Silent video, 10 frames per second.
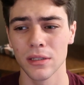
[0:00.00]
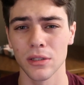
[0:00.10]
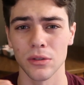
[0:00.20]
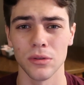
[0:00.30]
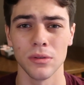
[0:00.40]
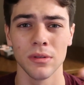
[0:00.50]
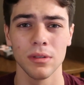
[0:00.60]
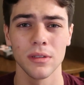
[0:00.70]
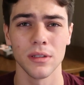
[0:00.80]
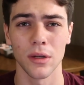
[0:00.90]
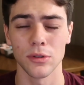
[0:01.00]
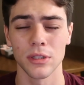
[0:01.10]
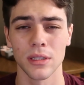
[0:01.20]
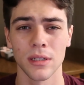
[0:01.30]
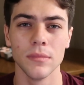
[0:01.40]
to
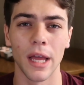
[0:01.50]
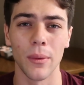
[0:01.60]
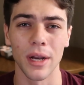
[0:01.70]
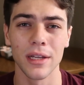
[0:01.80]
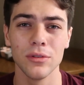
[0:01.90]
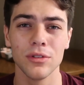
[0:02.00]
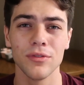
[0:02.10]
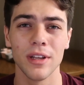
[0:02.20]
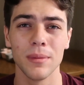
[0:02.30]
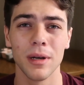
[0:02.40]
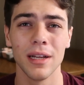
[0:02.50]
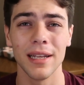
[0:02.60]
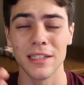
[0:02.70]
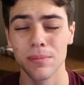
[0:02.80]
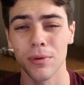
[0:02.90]
Notion. Now, when I use Figma,
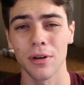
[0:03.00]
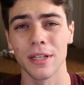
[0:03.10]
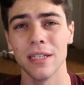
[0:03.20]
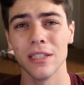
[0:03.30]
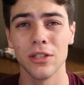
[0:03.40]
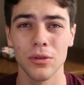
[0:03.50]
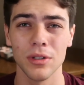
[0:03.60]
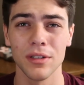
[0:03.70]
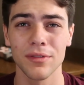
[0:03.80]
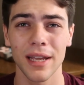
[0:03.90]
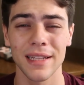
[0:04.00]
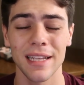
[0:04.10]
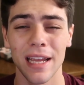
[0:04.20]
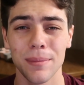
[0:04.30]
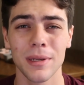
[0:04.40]
it's pretty intuitive, and
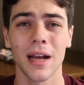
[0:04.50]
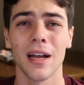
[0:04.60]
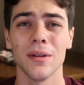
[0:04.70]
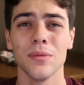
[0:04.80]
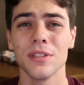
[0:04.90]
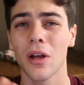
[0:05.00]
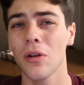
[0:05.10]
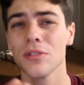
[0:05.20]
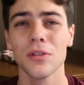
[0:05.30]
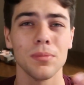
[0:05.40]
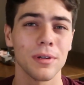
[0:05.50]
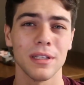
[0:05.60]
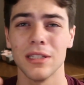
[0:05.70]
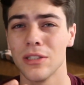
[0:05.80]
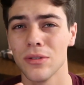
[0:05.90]
the API was also
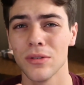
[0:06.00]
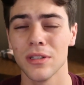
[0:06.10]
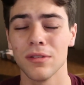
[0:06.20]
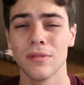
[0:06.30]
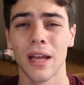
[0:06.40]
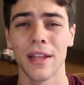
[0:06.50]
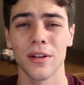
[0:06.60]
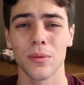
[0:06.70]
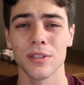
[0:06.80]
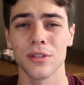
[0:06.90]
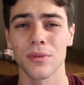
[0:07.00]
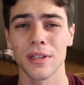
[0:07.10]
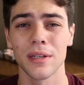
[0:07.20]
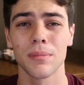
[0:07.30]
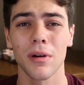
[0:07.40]
pretty intuitive, and there wasn't
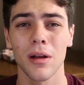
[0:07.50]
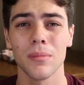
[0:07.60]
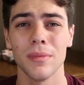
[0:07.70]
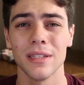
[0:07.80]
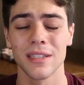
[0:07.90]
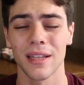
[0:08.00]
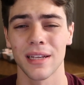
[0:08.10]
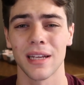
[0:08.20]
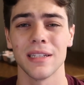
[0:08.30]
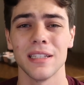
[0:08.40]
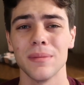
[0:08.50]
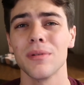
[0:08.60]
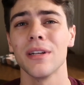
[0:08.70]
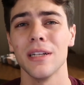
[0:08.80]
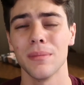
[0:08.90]
really a problem until I got
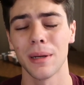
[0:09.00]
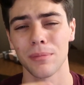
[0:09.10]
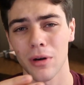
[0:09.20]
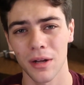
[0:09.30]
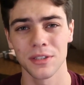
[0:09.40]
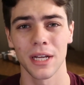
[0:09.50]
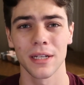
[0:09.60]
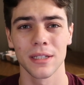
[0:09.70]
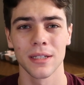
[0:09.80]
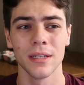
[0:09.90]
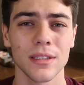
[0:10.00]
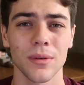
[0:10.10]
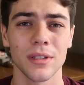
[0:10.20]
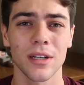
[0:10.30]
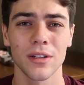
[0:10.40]
deeper into my project. So
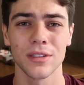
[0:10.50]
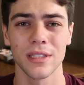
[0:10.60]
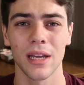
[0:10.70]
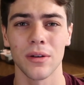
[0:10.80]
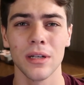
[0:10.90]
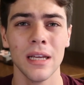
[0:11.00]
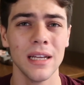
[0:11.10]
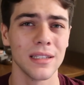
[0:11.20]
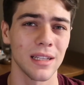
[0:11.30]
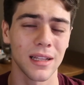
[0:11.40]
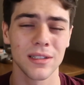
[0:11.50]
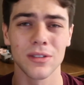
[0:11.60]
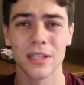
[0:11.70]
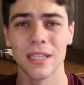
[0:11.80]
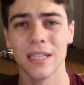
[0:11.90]
it turns out that
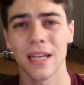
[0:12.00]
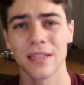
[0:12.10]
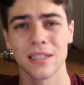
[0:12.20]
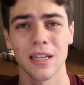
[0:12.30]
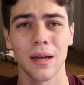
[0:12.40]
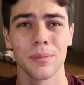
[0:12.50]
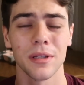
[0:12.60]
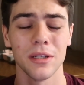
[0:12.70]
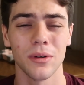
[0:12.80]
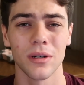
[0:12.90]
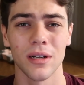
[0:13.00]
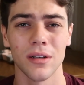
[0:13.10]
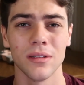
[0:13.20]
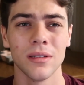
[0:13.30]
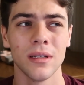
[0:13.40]
little key at the top of the
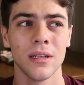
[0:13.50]
URL